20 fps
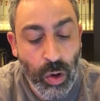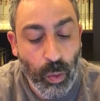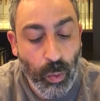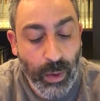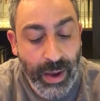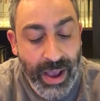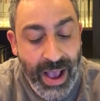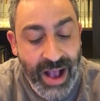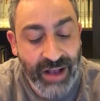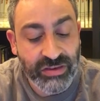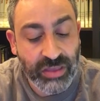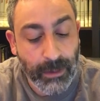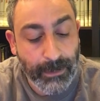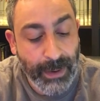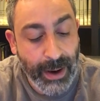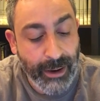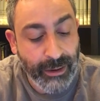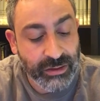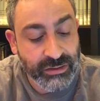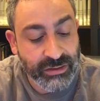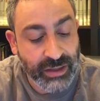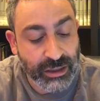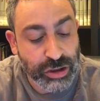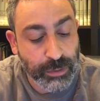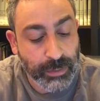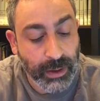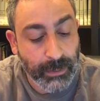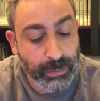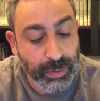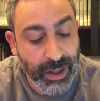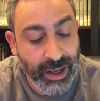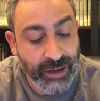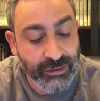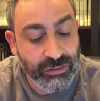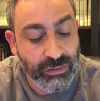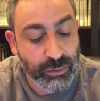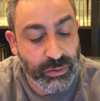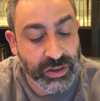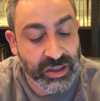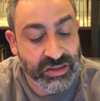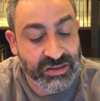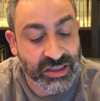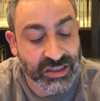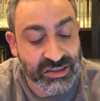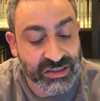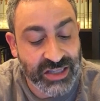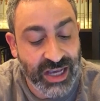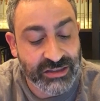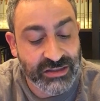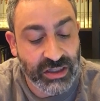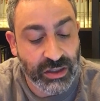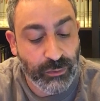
we ask the parents that should be blessed with the success